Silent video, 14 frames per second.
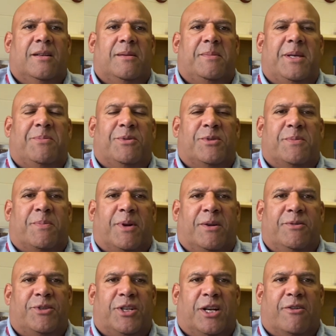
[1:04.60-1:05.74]
people's
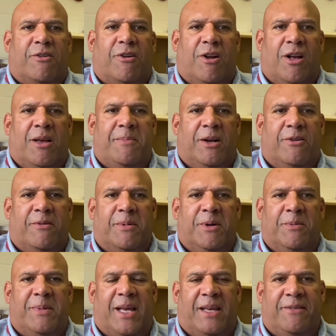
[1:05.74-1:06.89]
approach to crime and criminal
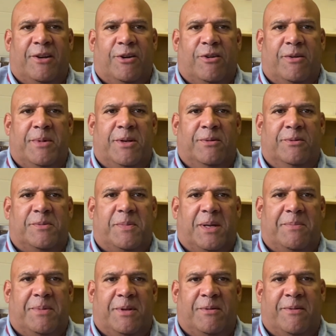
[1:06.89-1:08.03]
behaviour, criminals,
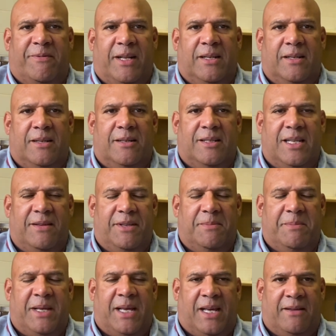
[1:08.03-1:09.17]
people who offend, deviant
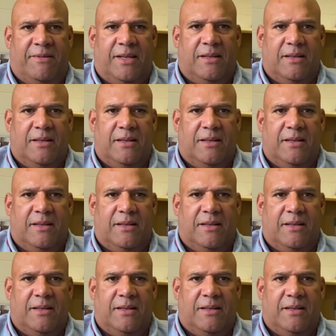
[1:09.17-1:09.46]
behaviour.